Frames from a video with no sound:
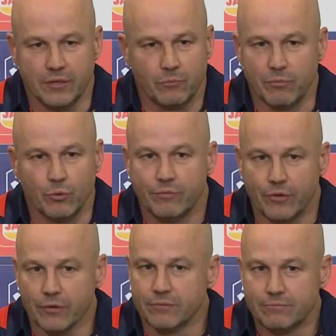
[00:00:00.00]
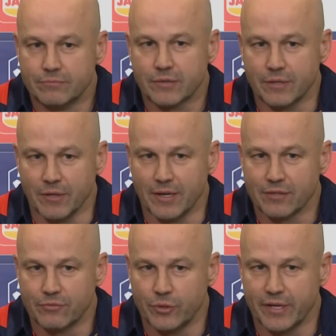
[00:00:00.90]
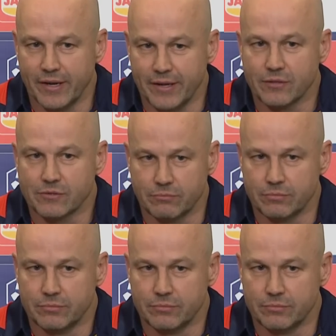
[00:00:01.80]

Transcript: and then we moved on come the last 48 hours.